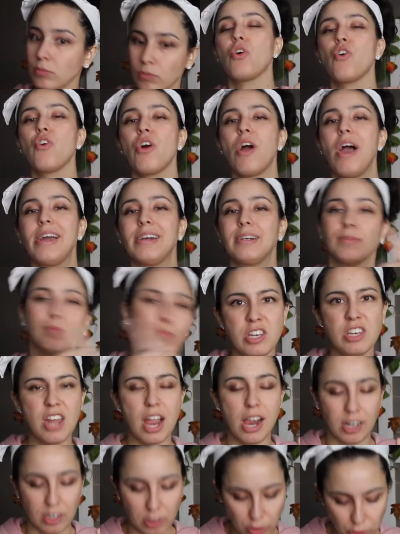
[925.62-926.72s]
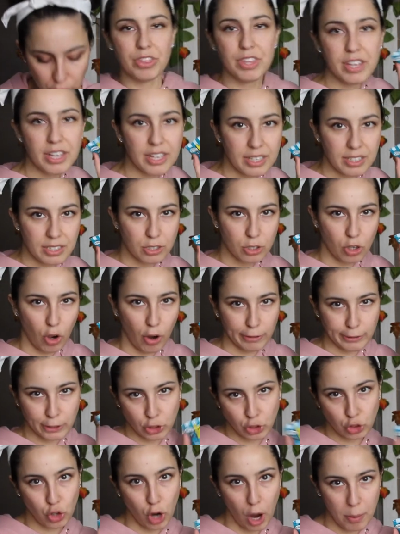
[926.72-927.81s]
All right, next, these are
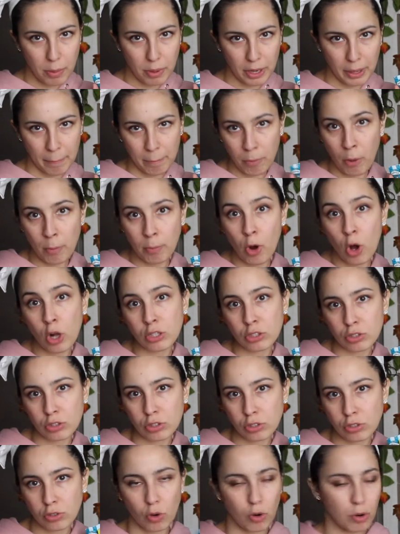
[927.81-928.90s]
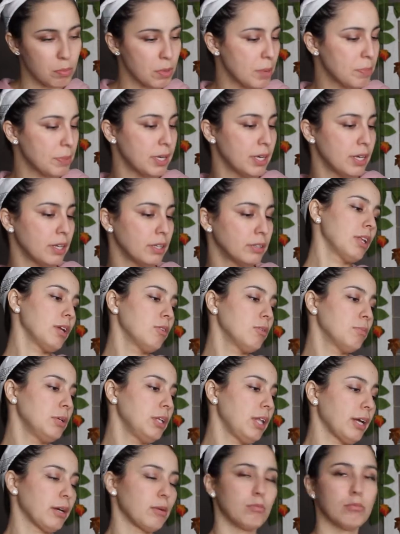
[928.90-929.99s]
strawberry bonbons, or maybe they would
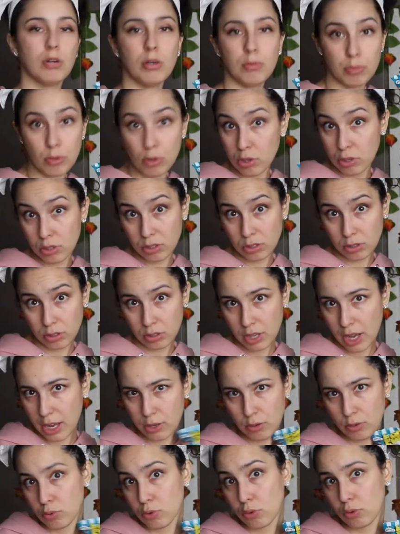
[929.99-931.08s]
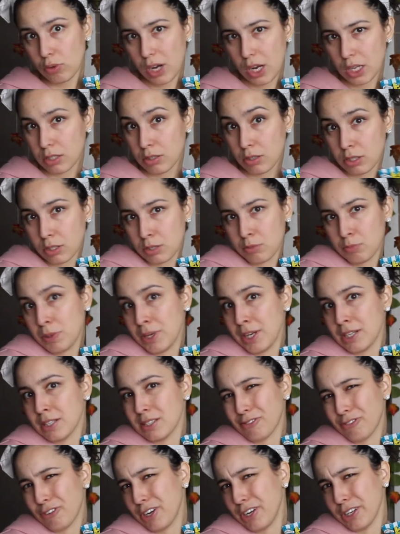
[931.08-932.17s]
be like bonbons. I don't know how to speak
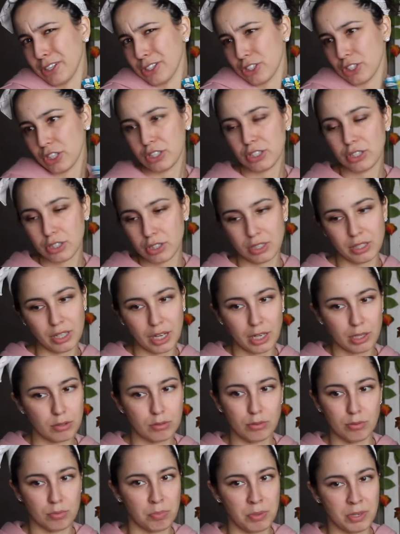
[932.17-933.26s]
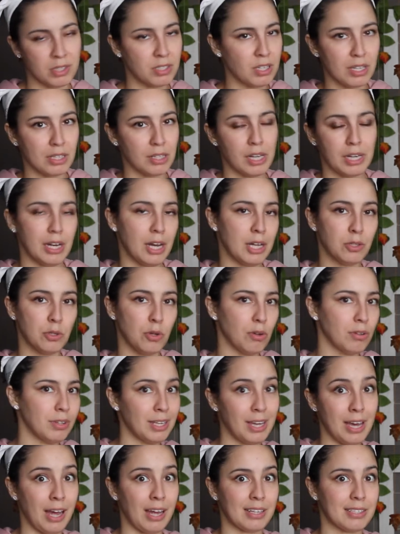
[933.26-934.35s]
in French. I just like to pretend like I know
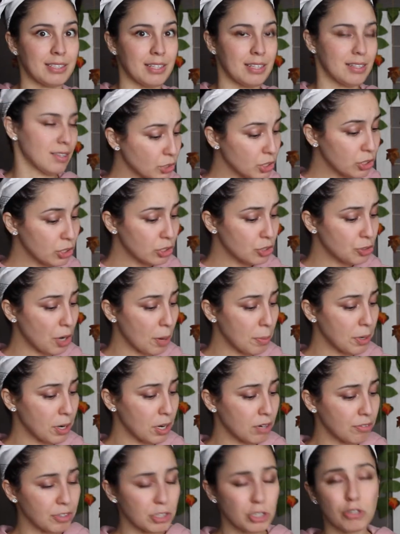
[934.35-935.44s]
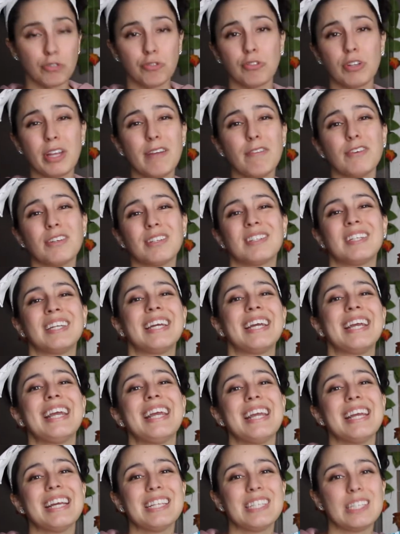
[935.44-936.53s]
the accent. These are strawberry artificial flavored
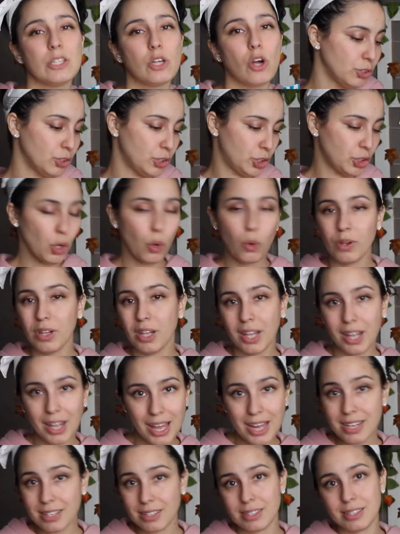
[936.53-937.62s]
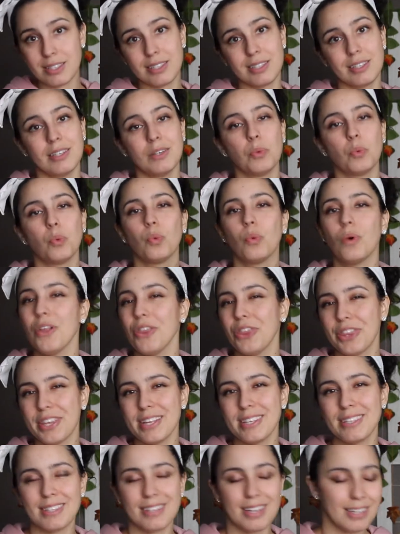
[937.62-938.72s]
candy. So let's see what
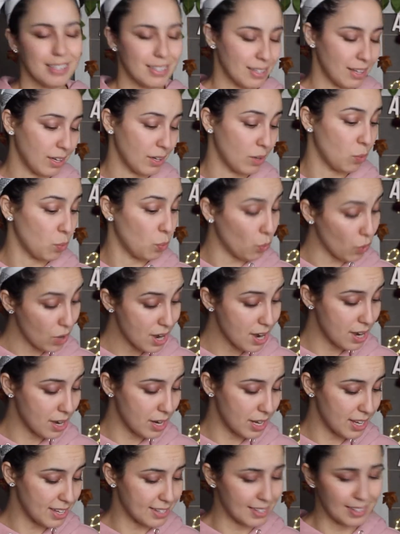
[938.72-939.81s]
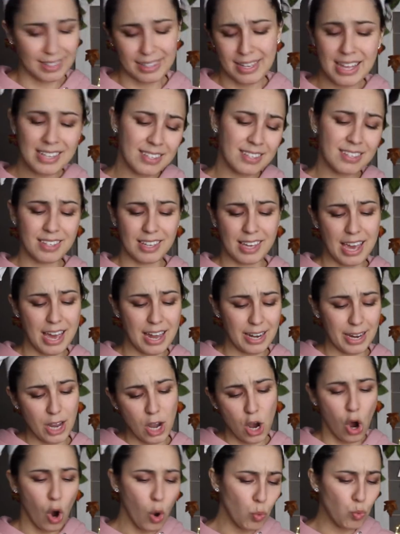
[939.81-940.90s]
this tastes like, what it is. Let's scan
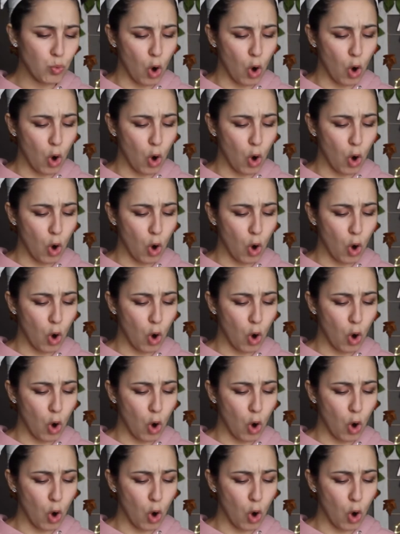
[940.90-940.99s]
it. All